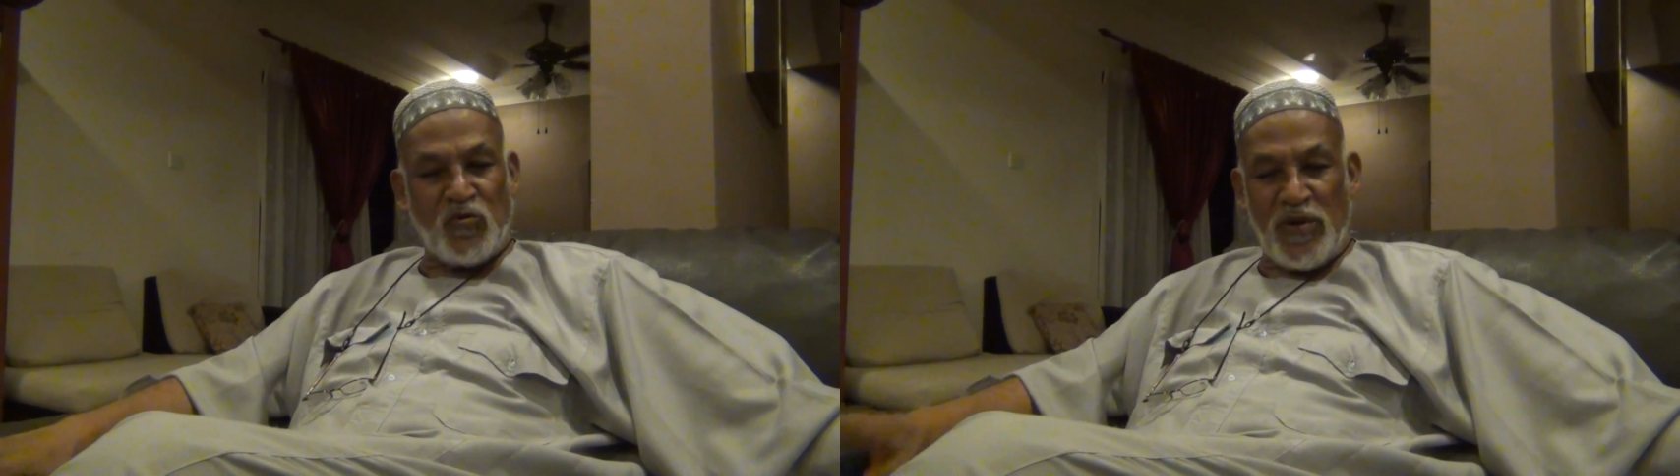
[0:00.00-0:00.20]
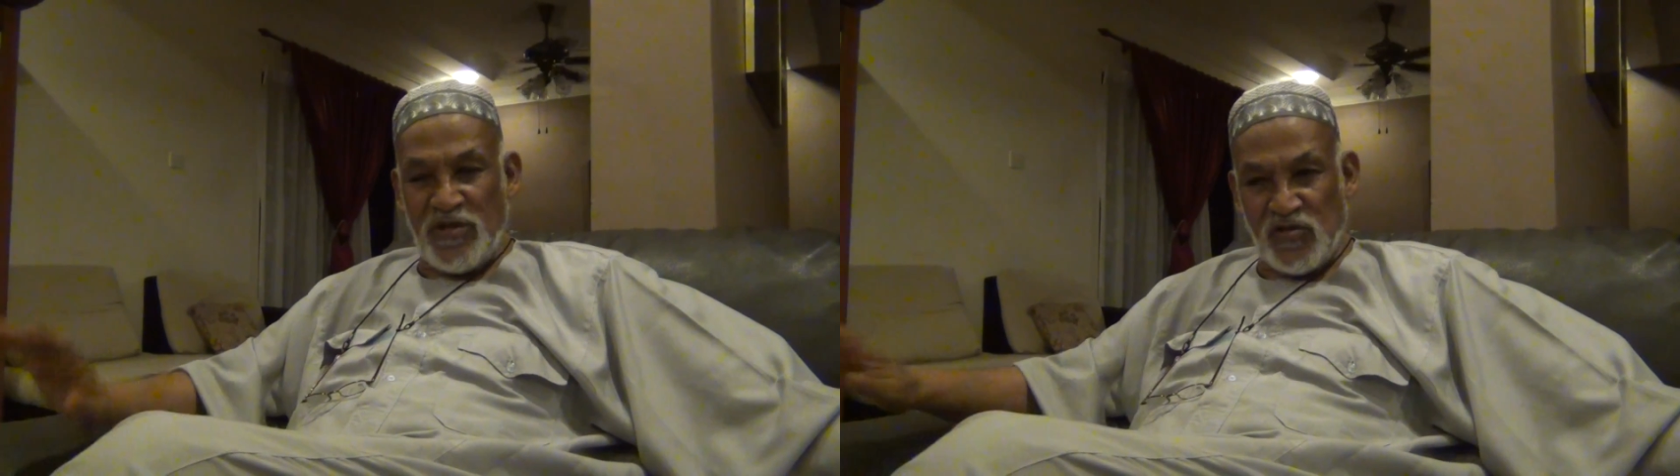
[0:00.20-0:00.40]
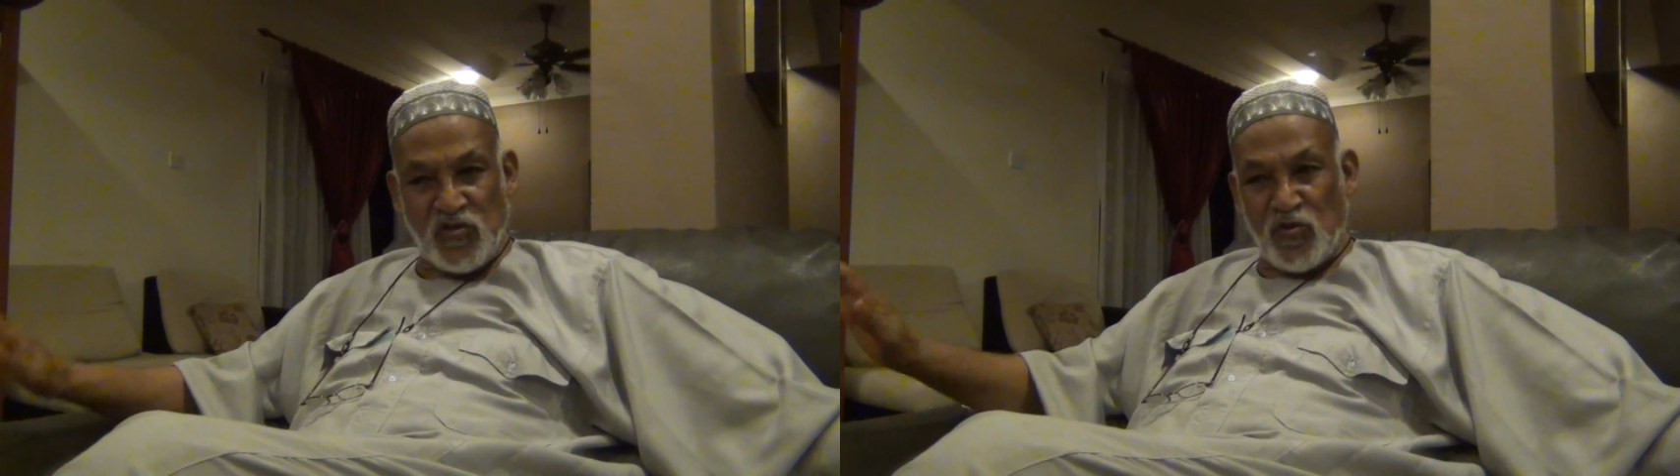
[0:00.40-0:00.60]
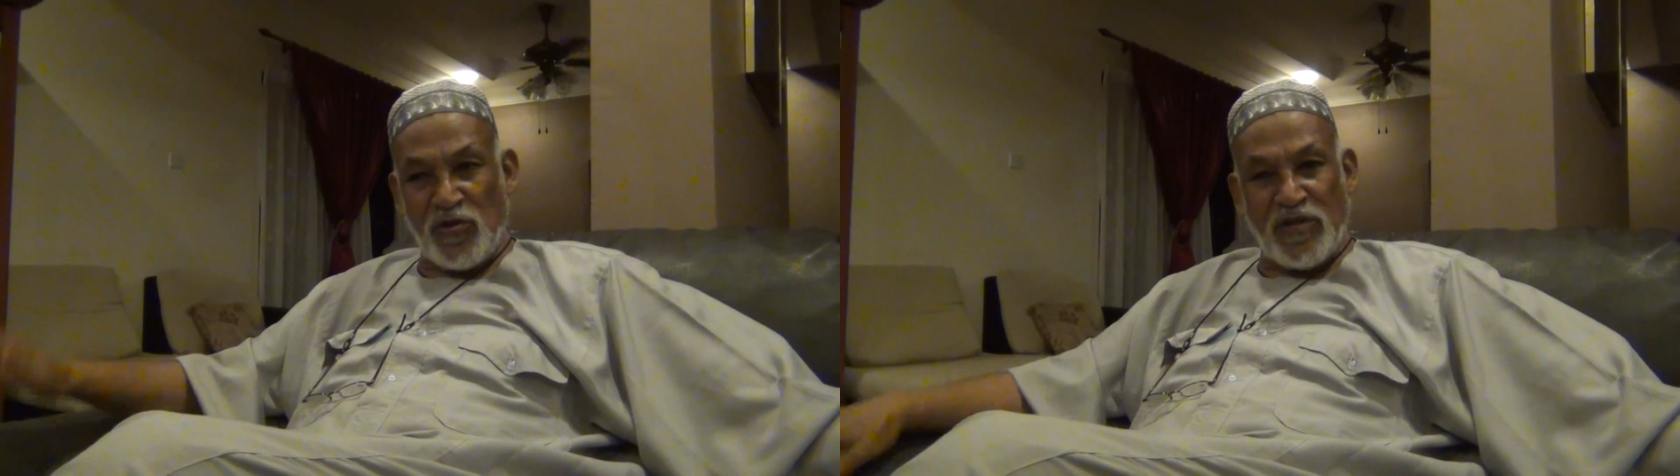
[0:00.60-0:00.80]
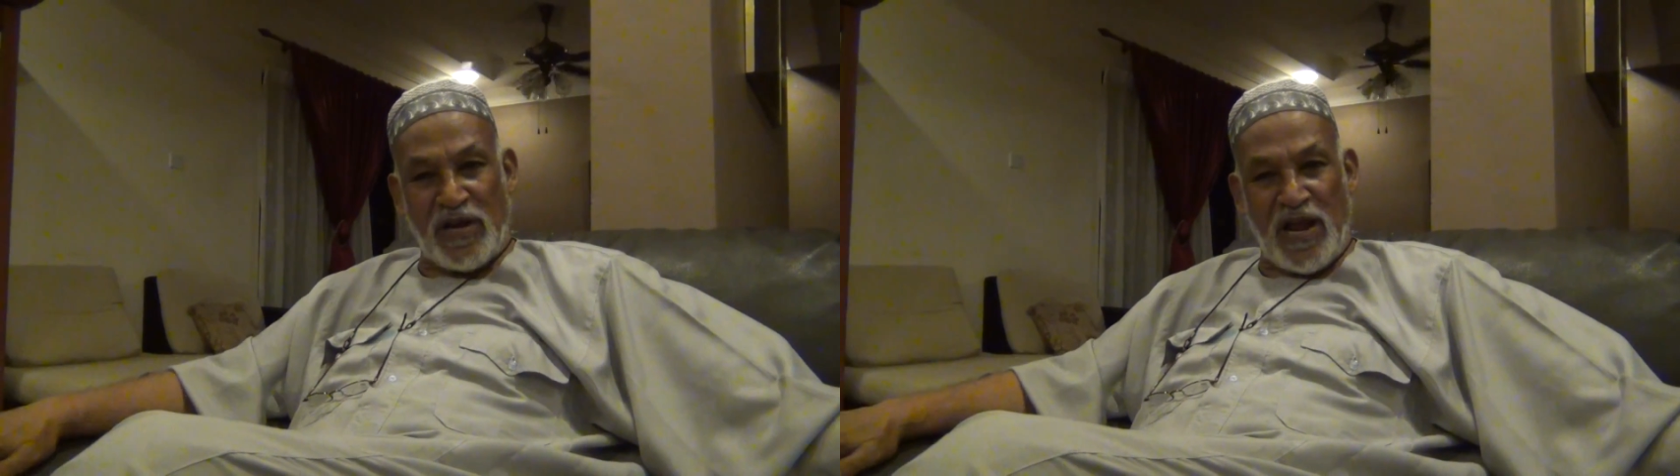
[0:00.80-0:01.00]
way, this is not
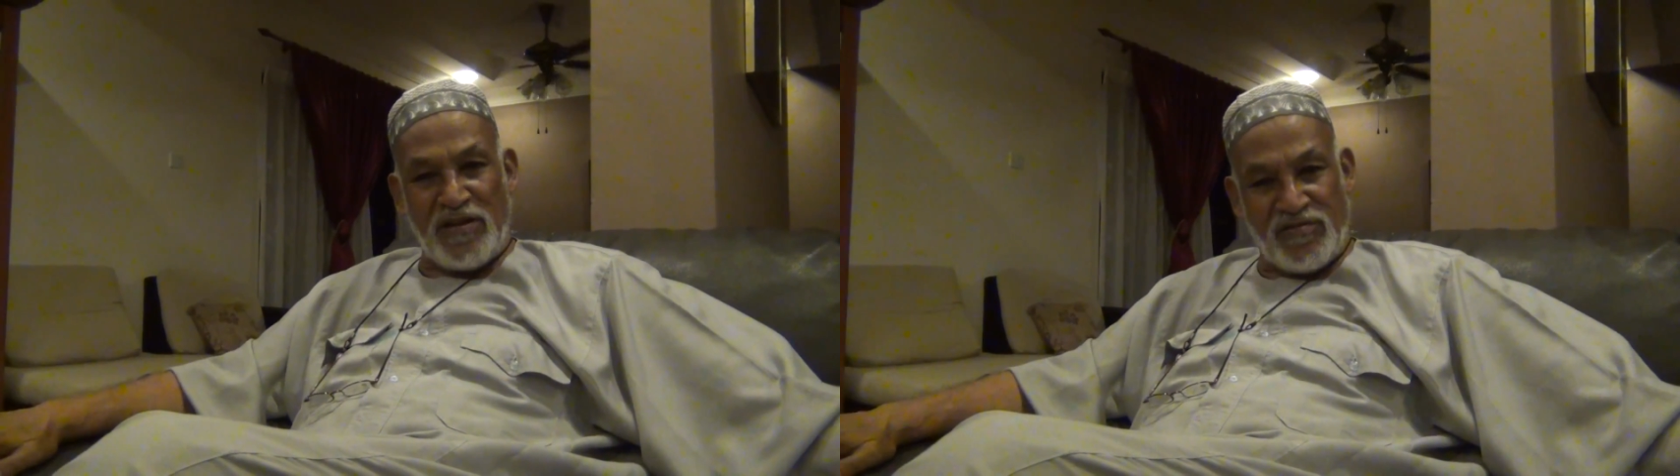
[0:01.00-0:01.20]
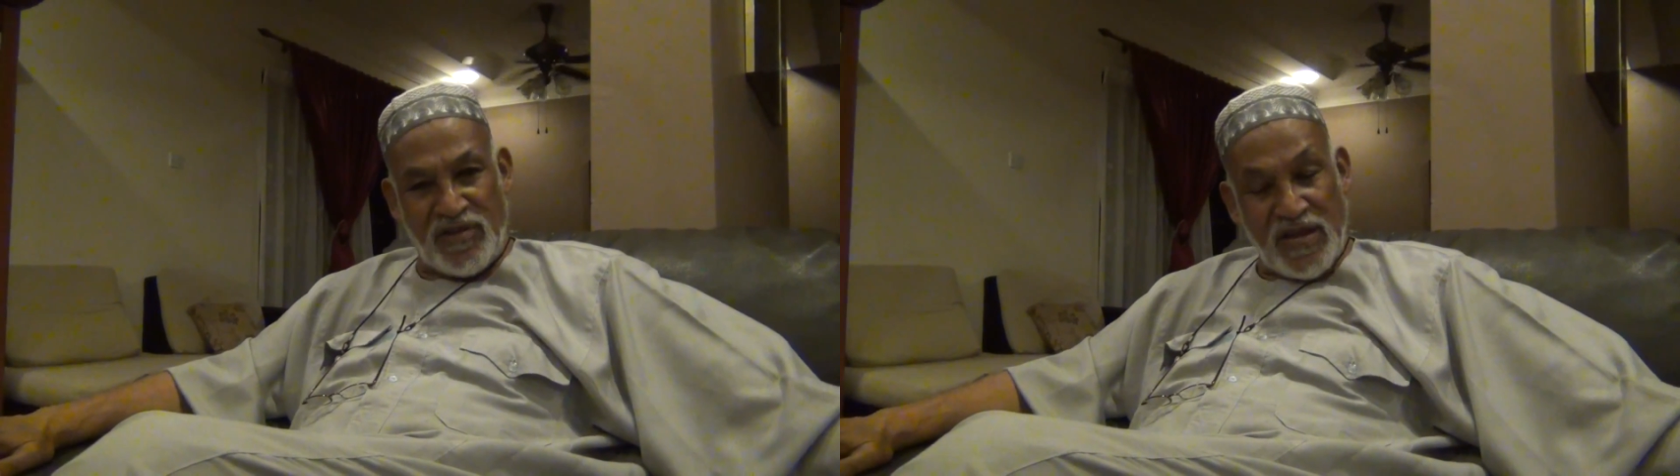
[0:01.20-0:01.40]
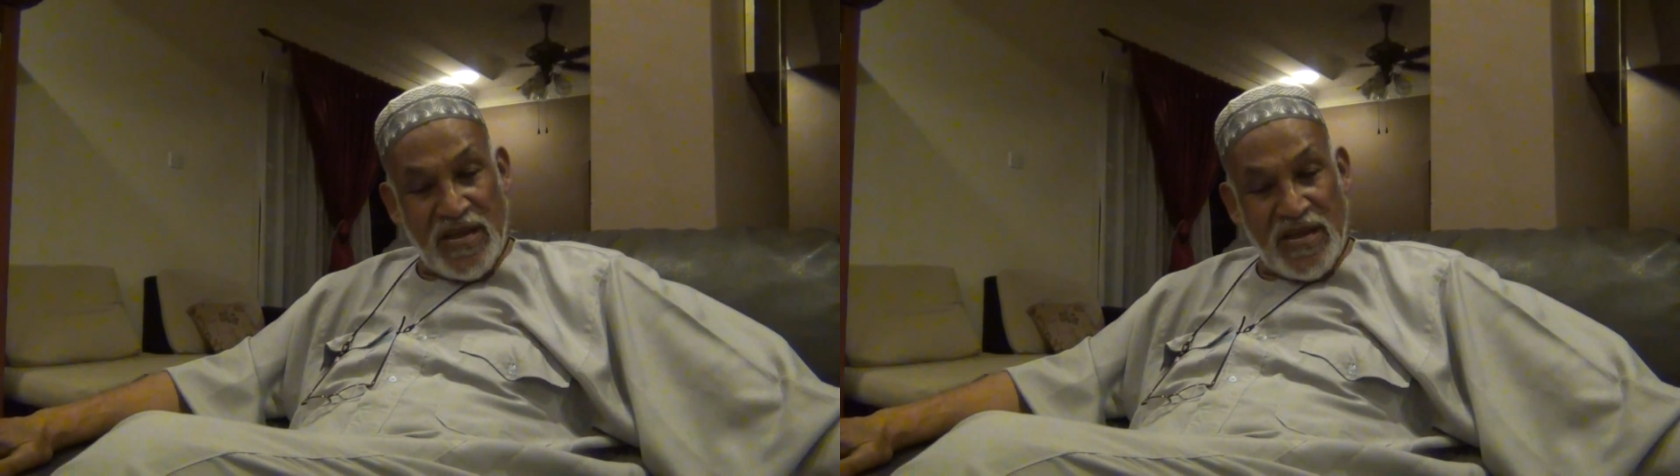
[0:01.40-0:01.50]
the right thing.